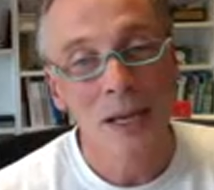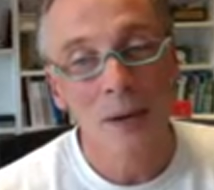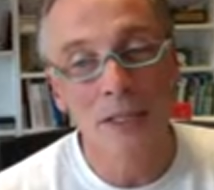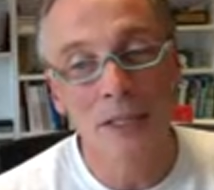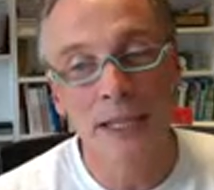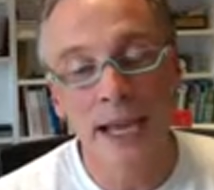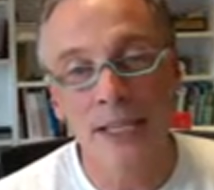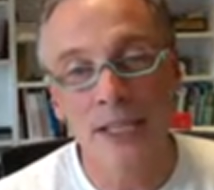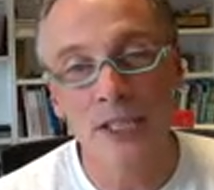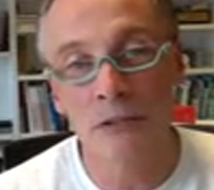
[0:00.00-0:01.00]
but the
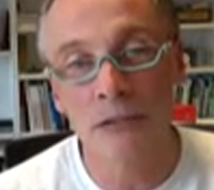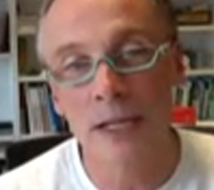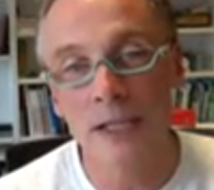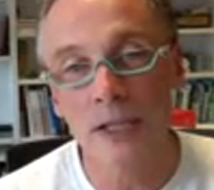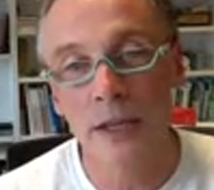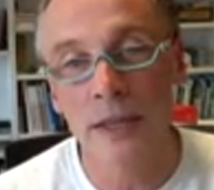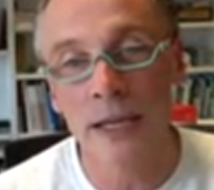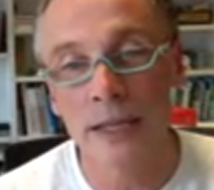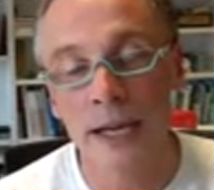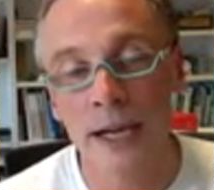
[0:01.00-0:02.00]
answer is, I
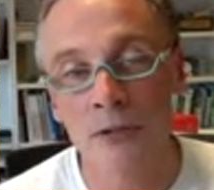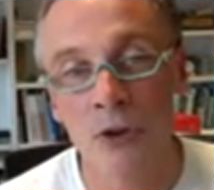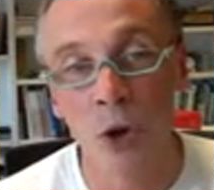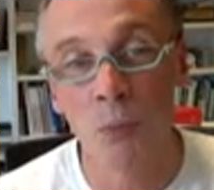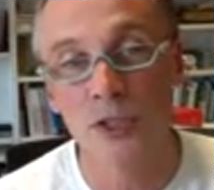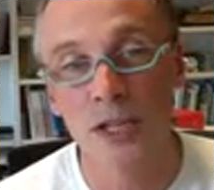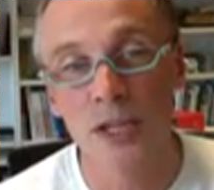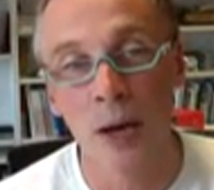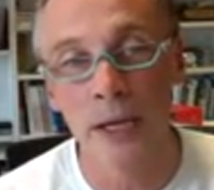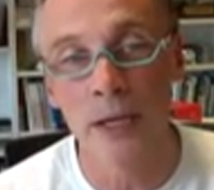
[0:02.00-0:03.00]
think that as robots
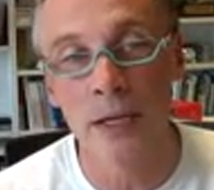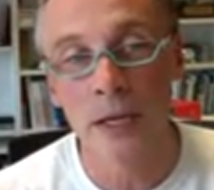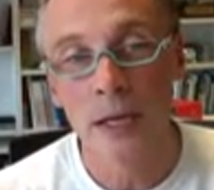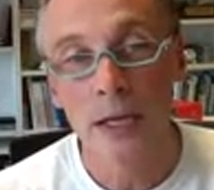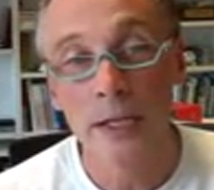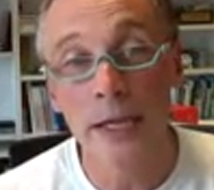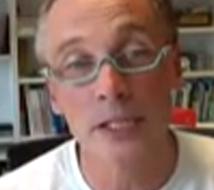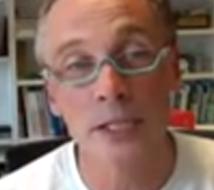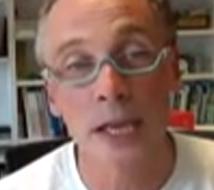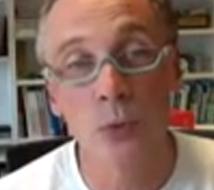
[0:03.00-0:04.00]
come in,
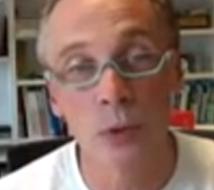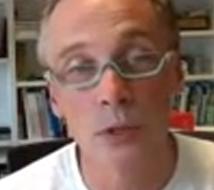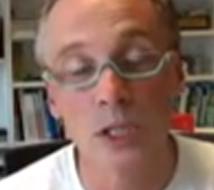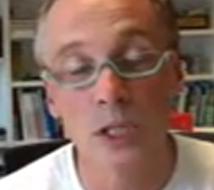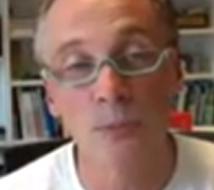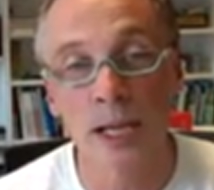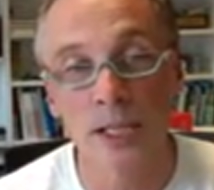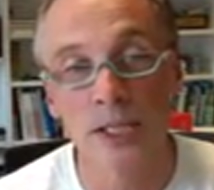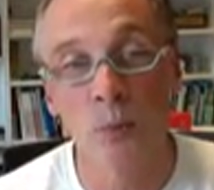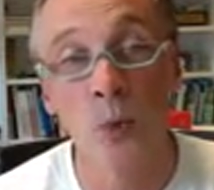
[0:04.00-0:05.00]
yes, they will displace some